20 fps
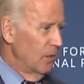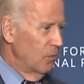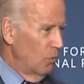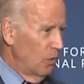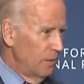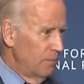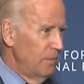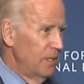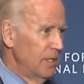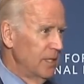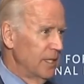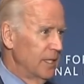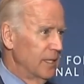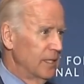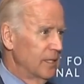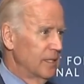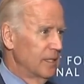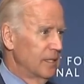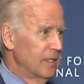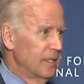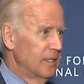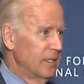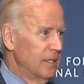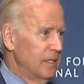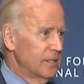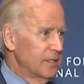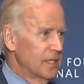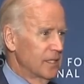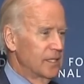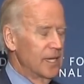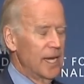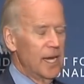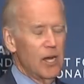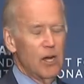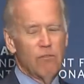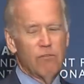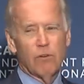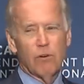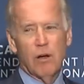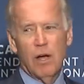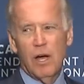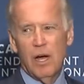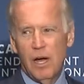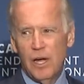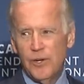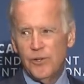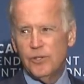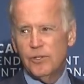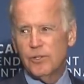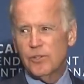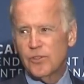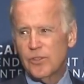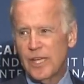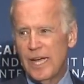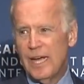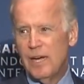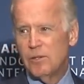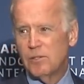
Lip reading: 1 million. Today, over 100,000